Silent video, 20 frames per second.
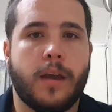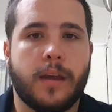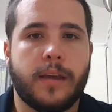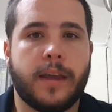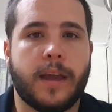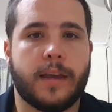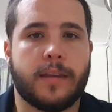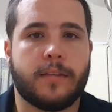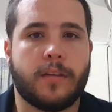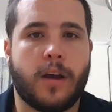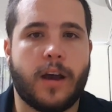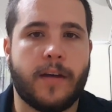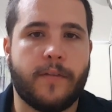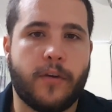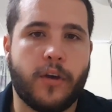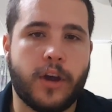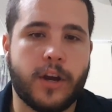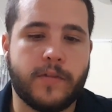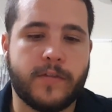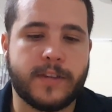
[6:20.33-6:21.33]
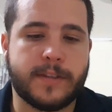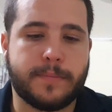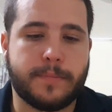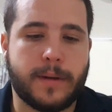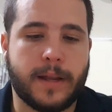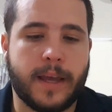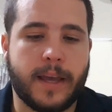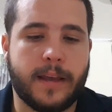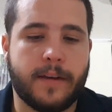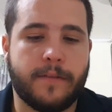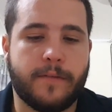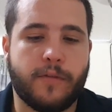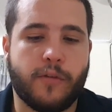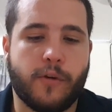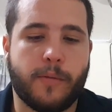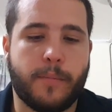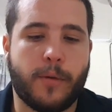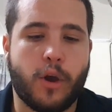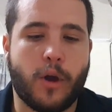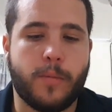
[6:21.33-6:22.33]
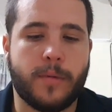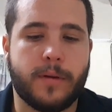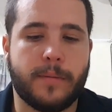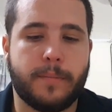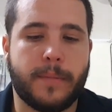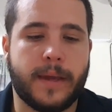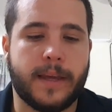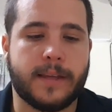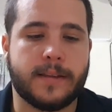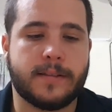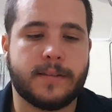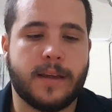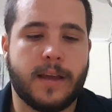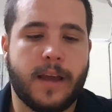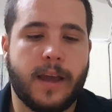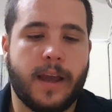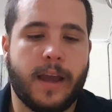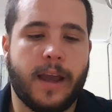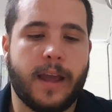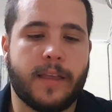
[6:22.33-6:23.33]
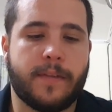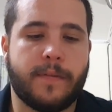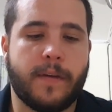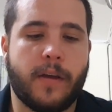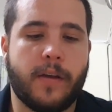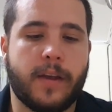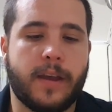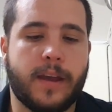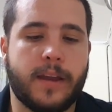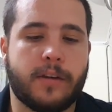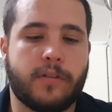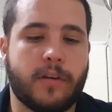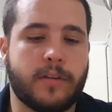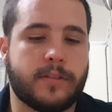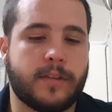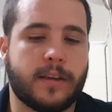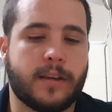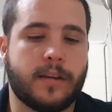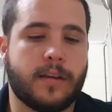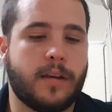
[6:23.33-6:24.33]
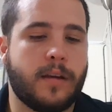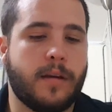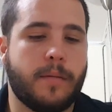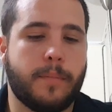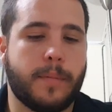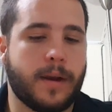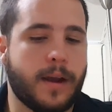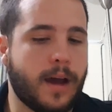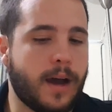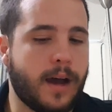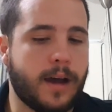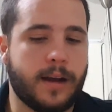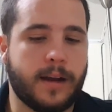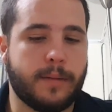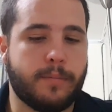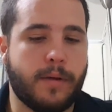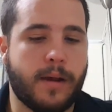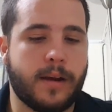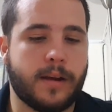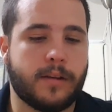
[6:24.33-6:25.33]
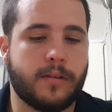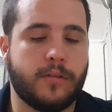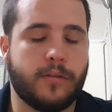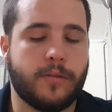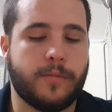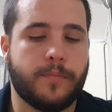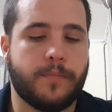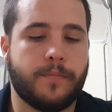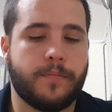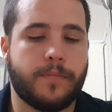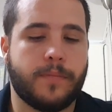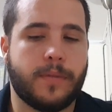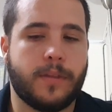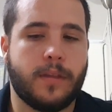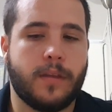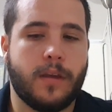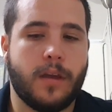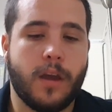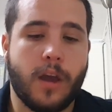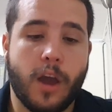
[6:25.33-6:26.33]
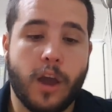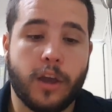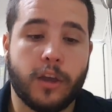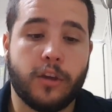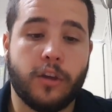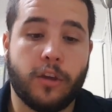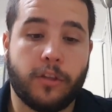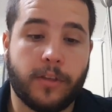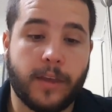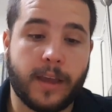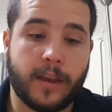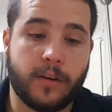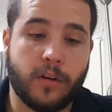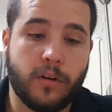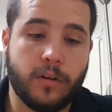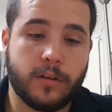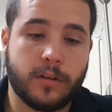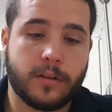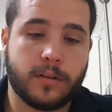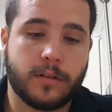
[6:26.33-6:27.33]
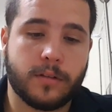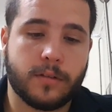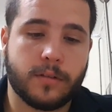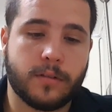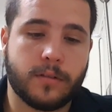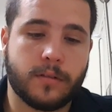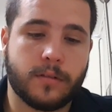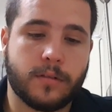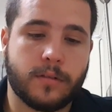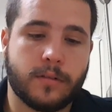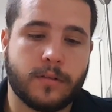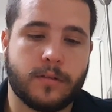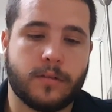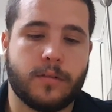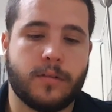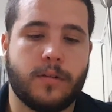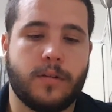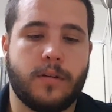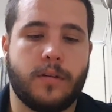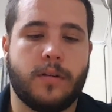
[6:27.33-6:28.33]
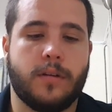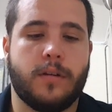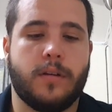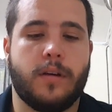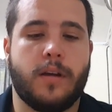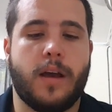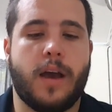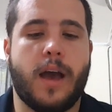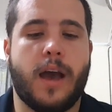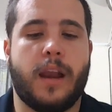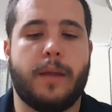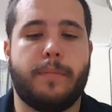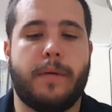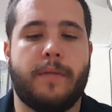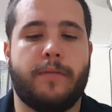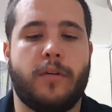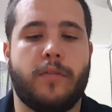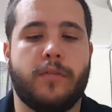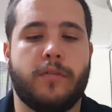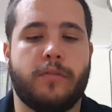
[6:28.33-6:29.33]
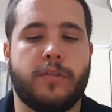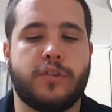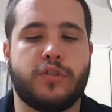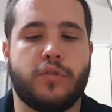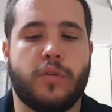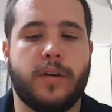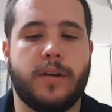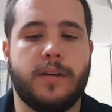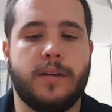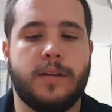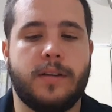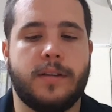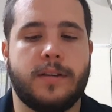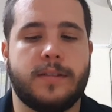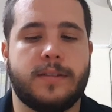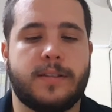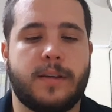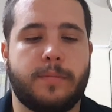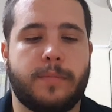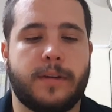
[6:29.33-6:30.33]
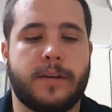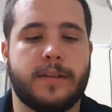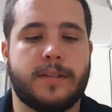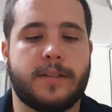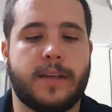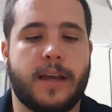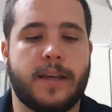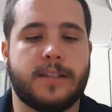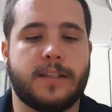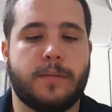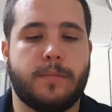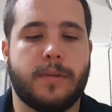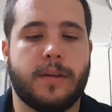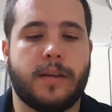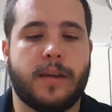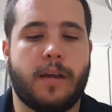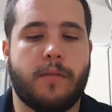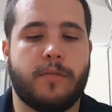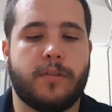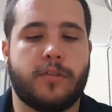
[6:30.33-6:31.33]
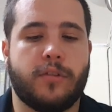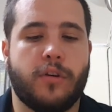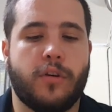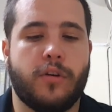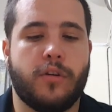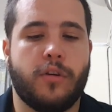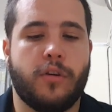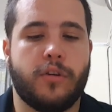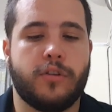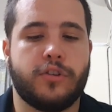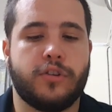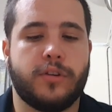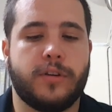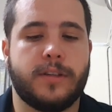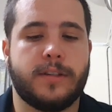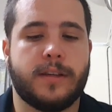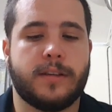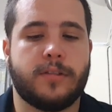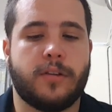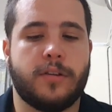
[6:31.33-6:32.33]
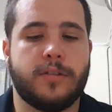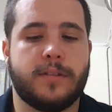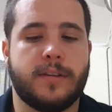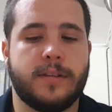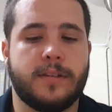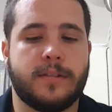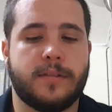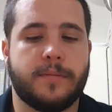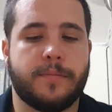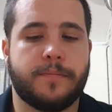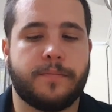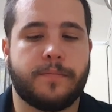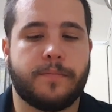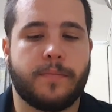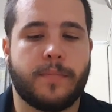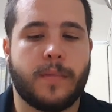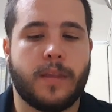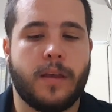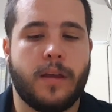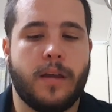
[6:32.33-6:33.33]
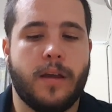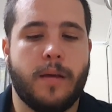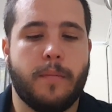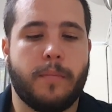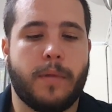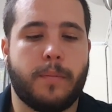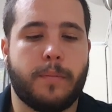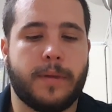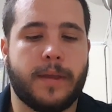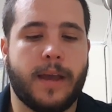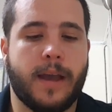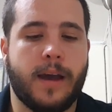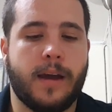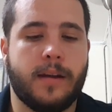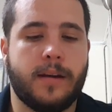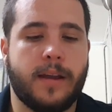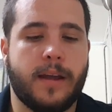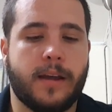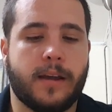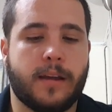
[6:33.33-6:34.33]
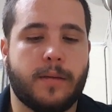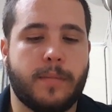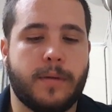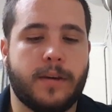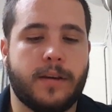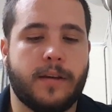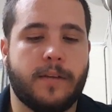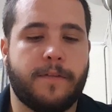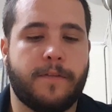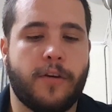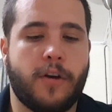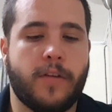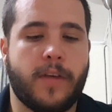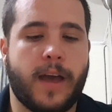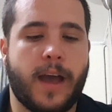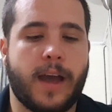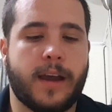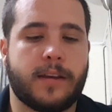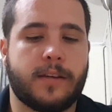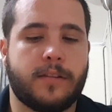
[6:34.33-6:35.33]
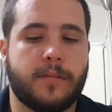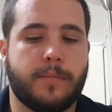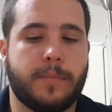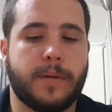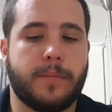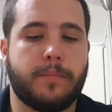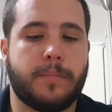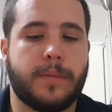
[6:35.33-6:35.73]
"Yes, I have heard of his plan for a permanent peace. It's very interesting, but hardly practical." "You think not?" Anna Pavlovna rejoined, simply to say something and return her duties as hostess. But Pierre now committed a further act of